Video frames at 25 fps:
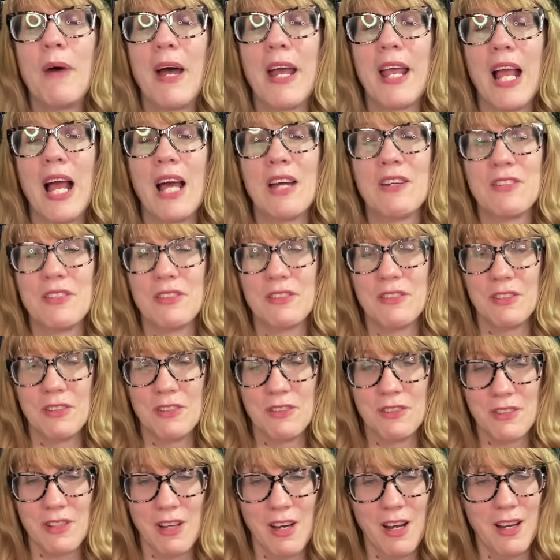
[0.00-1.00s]
my gosh, this
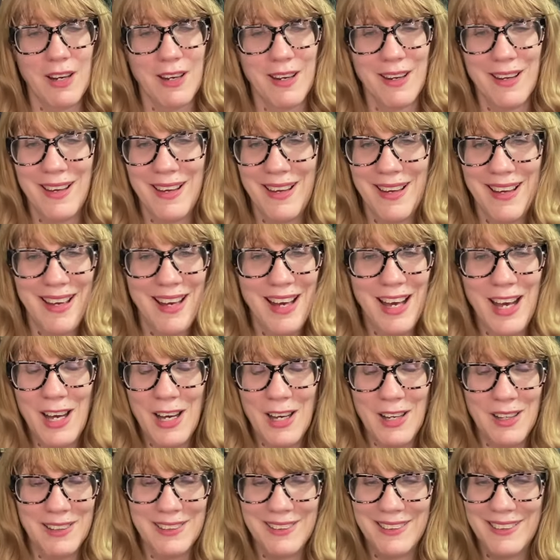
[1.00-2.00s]
is strong.
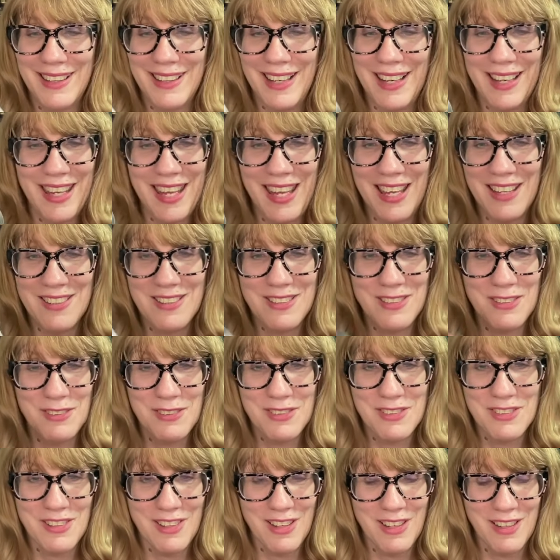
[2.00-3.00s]
Oh, I can't do
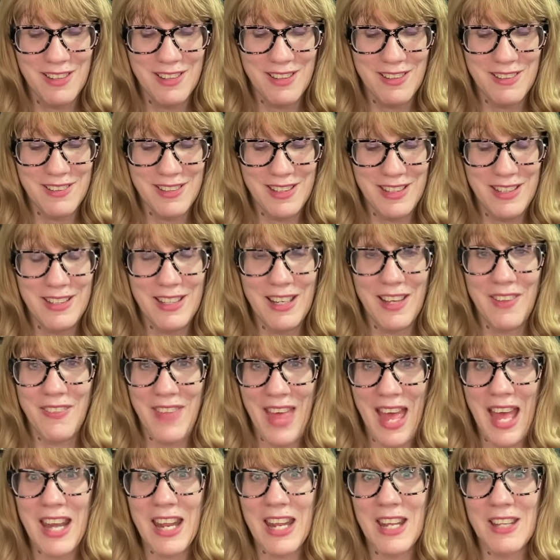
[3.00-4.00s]
strong gardenia.
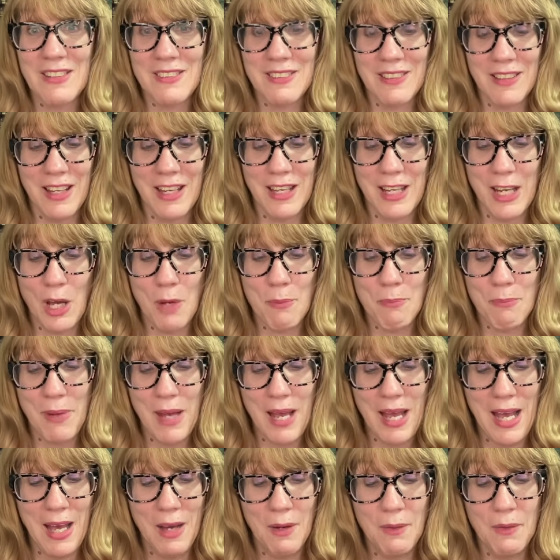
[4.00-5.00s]
That is like a
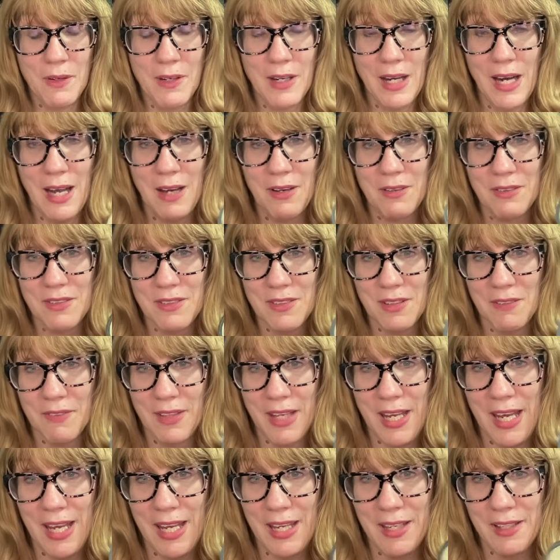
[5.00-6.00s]
powerhouse of a
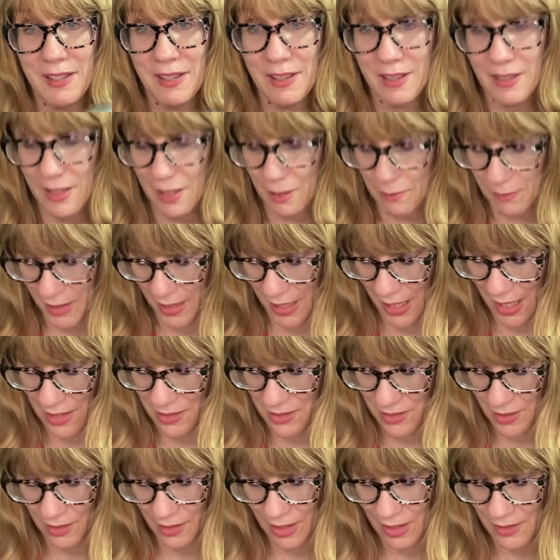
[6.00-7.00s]
candle. Oh my
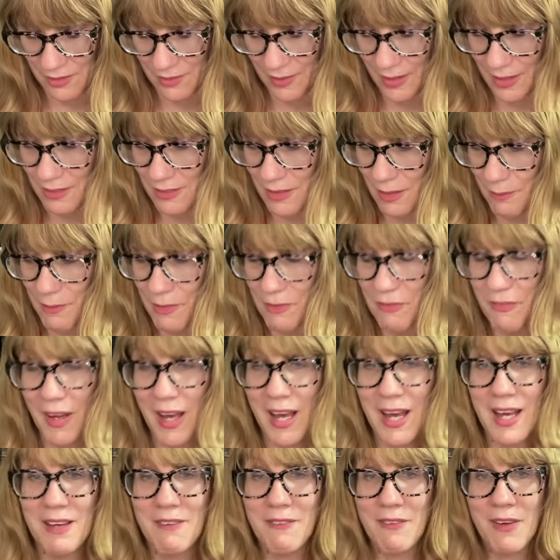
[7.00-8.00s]
gosh. Okay, so that's number
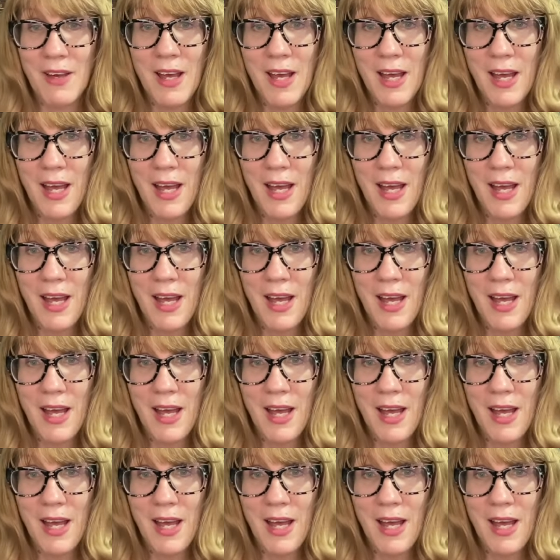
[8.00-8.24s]
five.